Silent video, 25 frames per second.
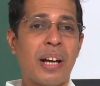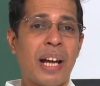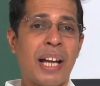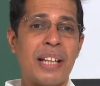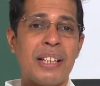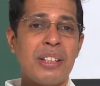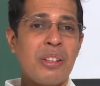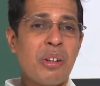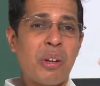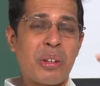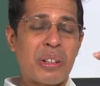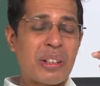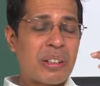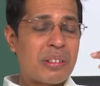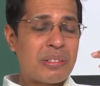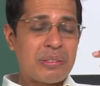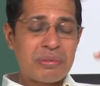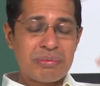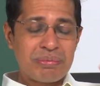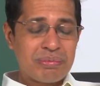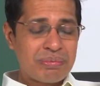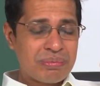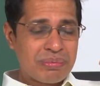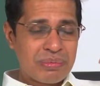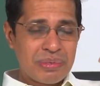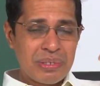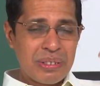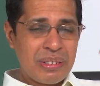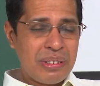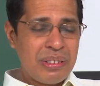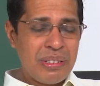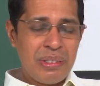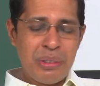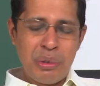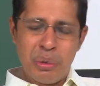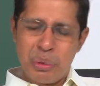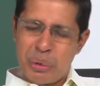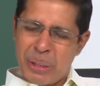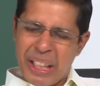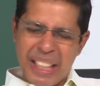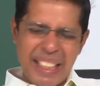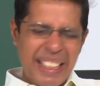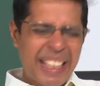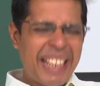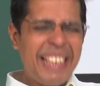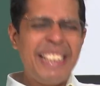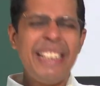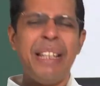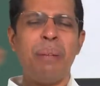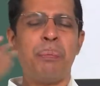and your you
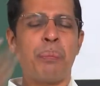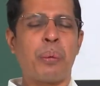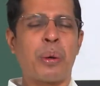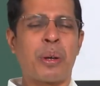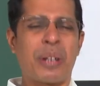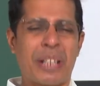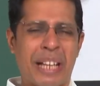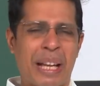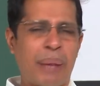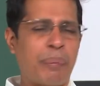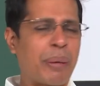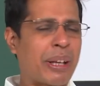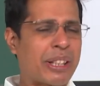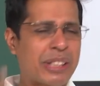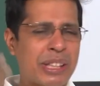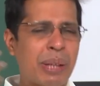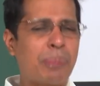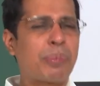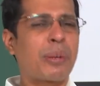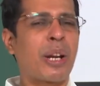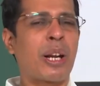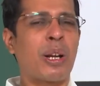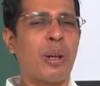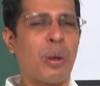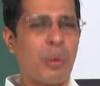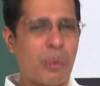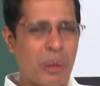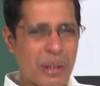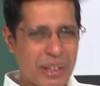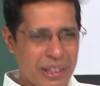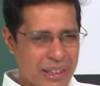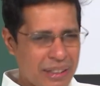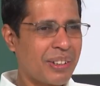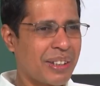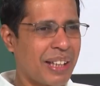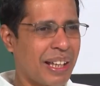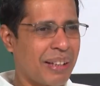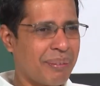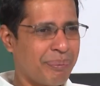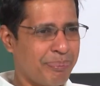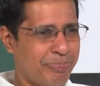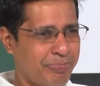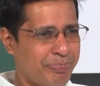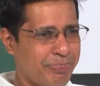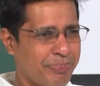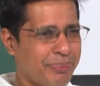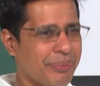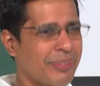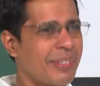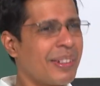take any program except hello world, okay,
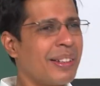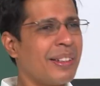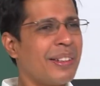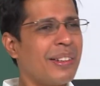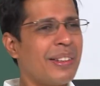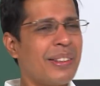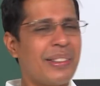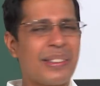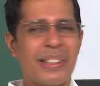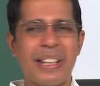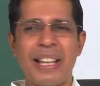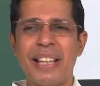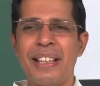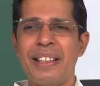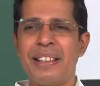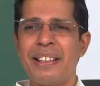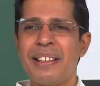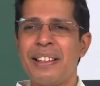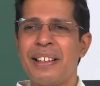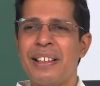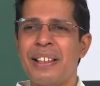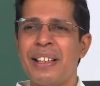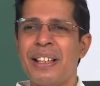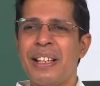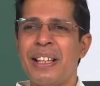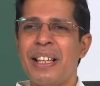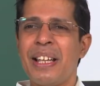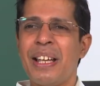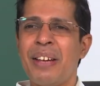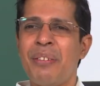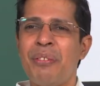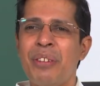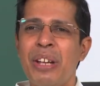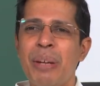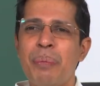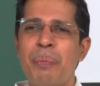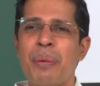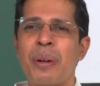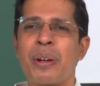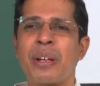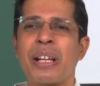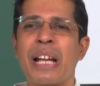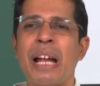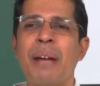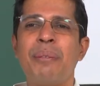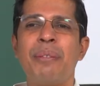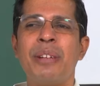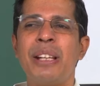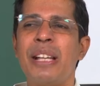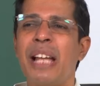right? Every
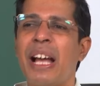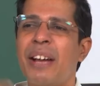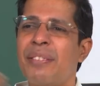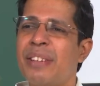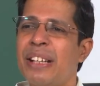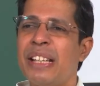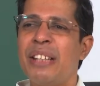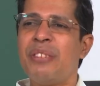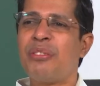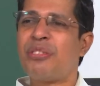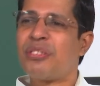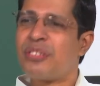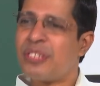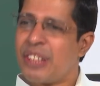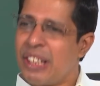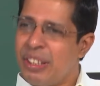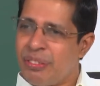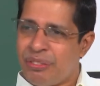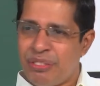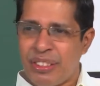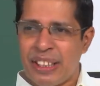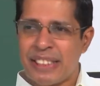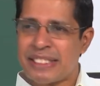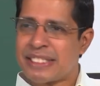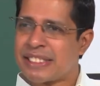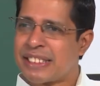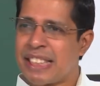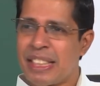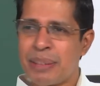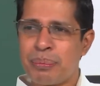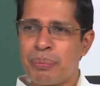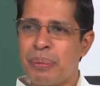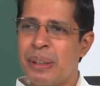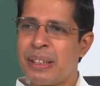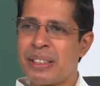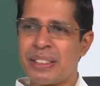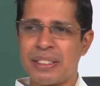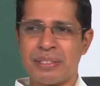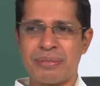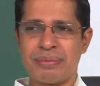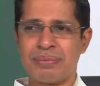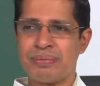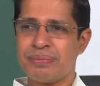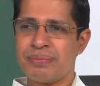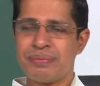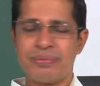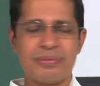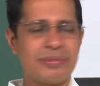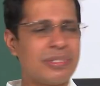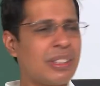program will have an if, if else statement,
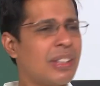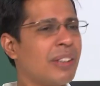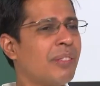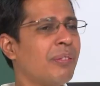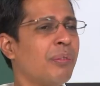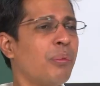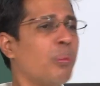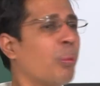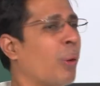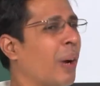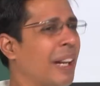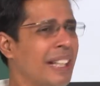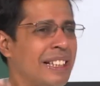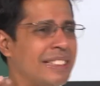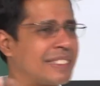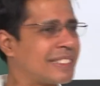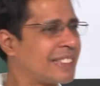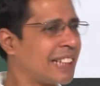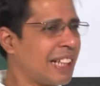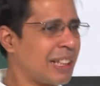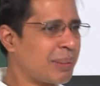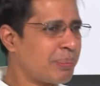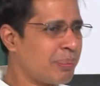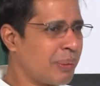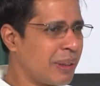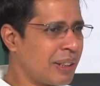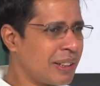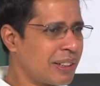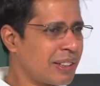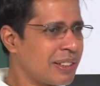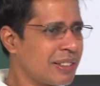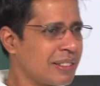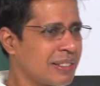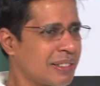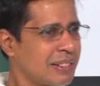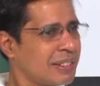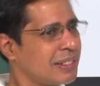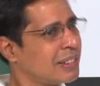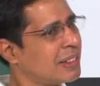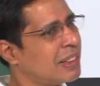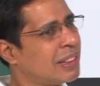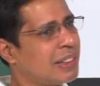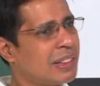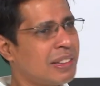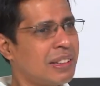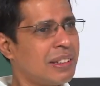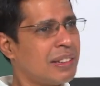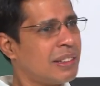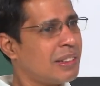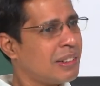while statement,
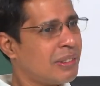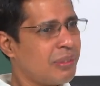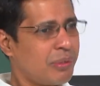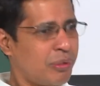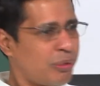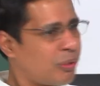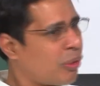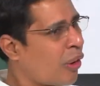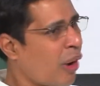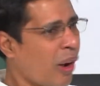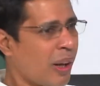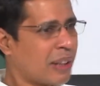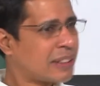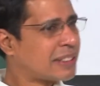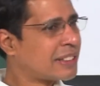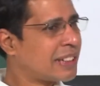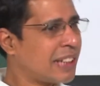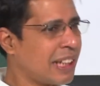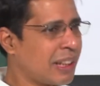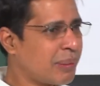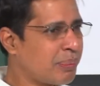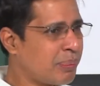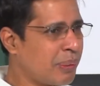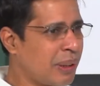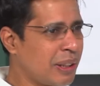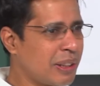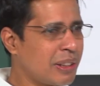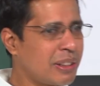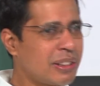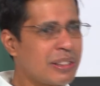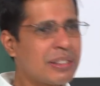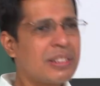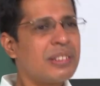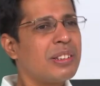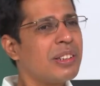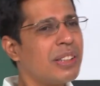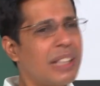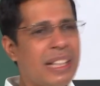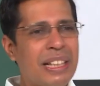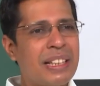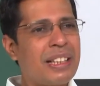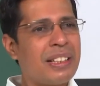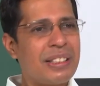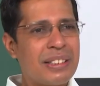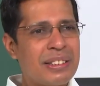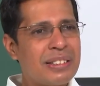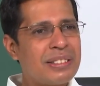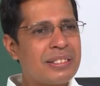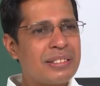for statement, right?